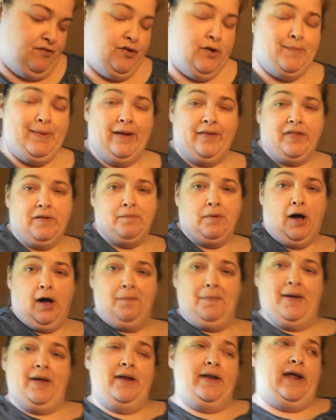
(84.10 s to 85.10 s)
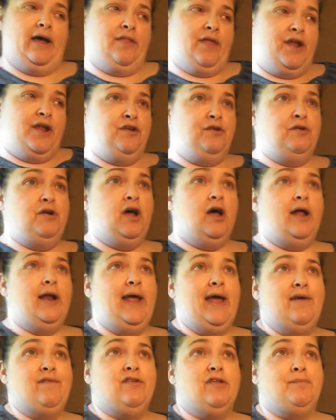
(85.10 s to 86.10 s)
Trim Healthy Mama. Now, they do not
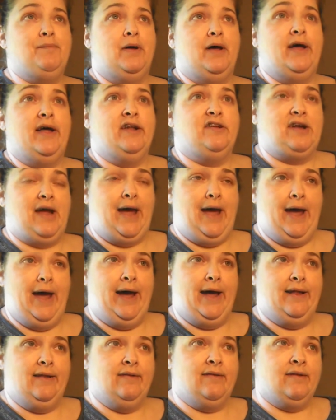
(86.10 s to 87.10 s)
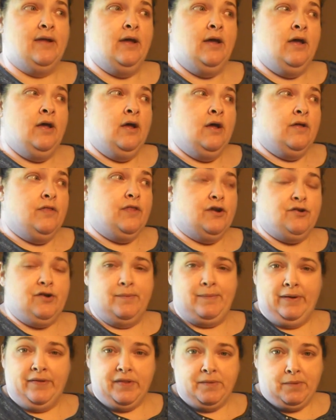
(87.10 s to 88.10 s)
have as much as the
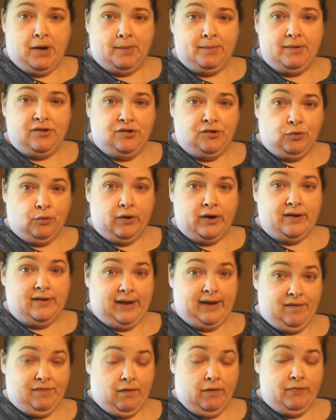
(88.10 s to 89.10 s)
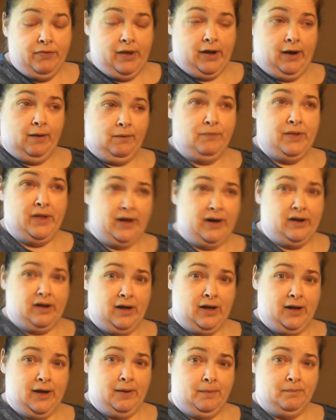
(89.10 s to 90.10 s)
Trim Healthy Mama store itself on
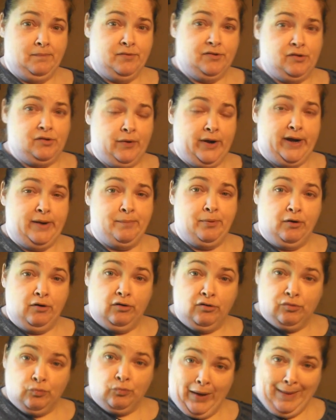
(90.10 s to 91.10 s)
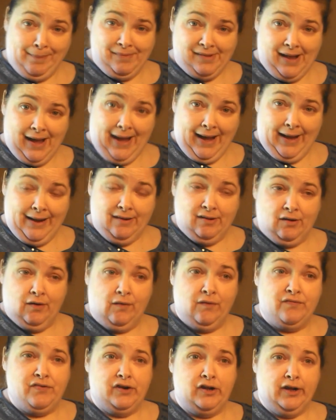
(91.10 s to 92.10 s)
the Serene and Pearl's website.
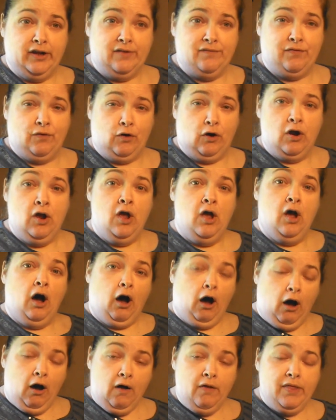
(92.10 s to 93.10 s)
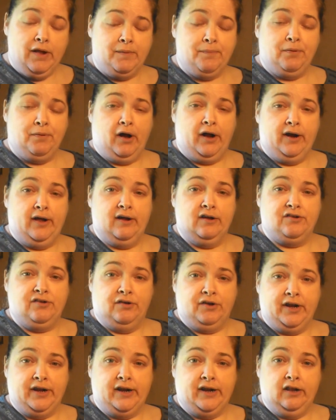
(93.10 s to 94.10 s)
So if you're looking for all their products,
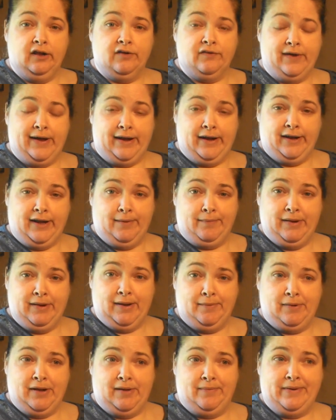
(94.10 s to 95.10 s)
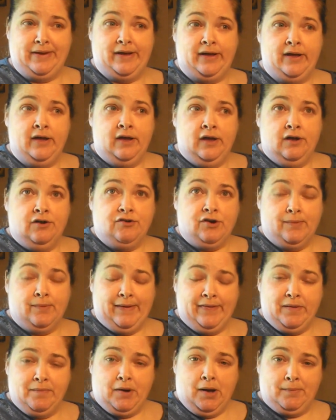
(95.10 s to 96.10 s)
you'll need to look at
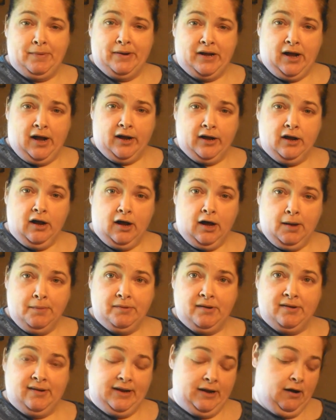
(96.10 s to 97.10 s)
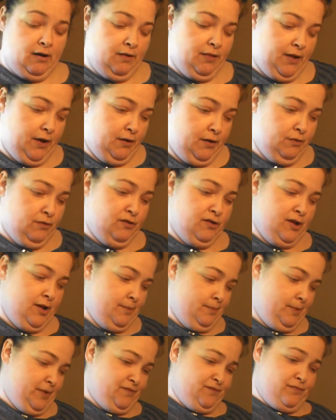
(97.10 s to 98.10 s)
www.trimhealthymama.com to see all those.
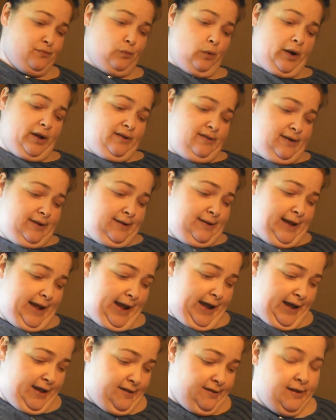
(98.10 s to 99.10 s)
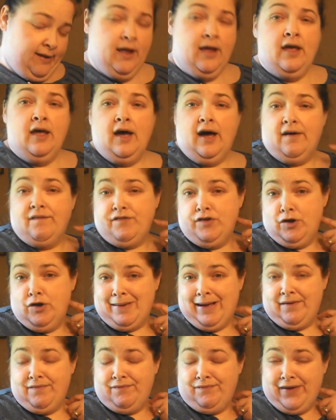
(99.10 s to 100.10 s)
But Swanson's has a few of
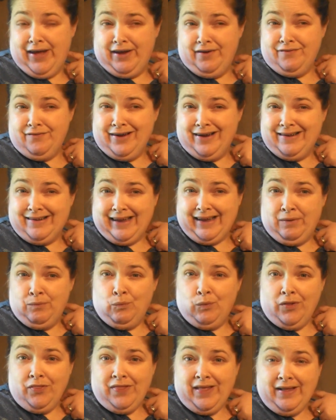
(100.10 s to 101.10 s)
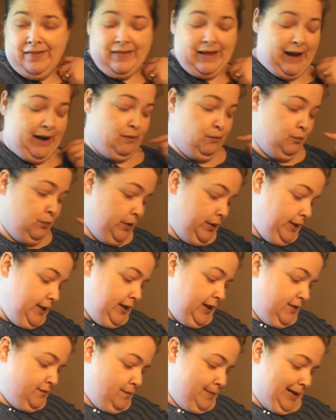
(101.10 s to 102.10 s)
my favorites, and one thing that I really
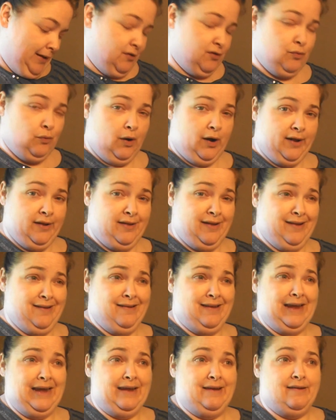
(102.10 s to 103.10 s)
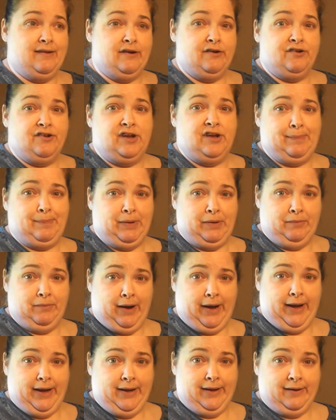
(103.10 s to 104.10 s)
love about Swanson's is their shipping
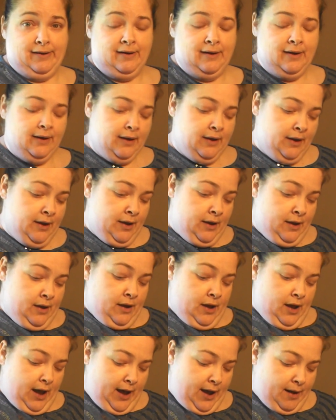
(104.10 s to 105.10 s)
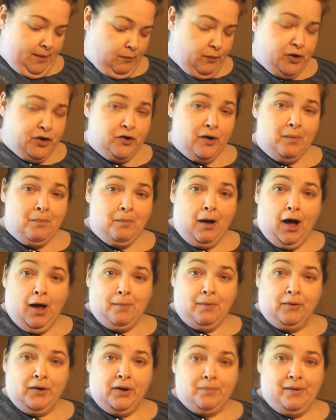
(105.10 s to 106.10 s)
rate. When you're a
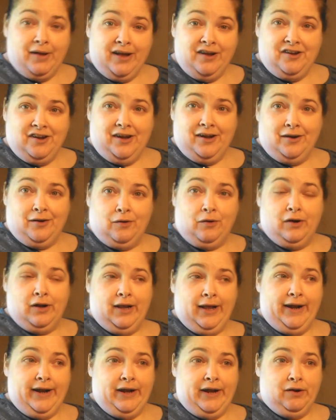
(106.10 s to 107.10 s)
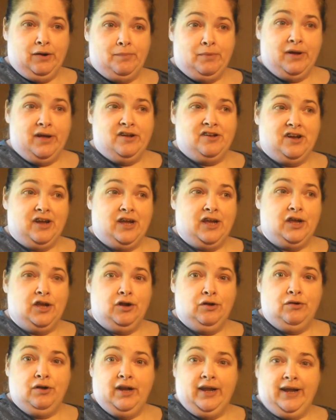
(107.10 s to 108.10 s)
mom on a budget or a lady on a budget,
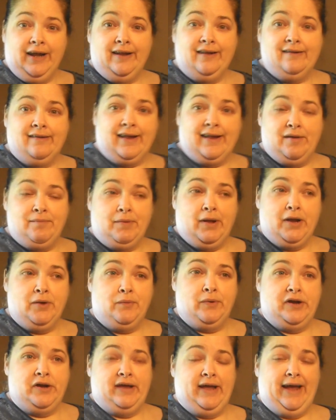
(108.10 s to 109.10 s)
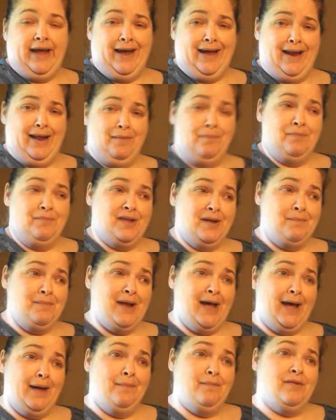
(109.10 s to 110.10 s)
you need to save money when you can. And
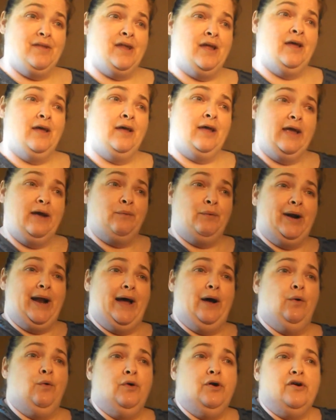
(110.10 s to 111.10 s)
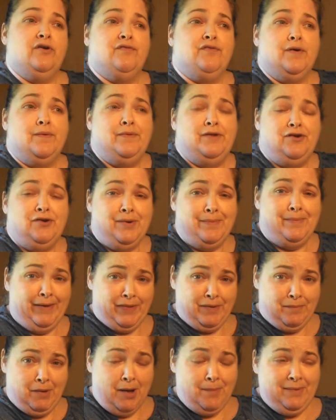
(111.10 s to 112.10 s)
sometimes when I order from the Trim
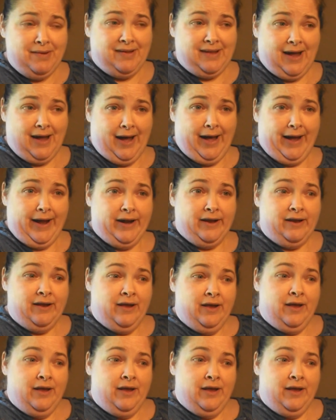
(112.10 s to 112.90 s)
Healthy Mama site,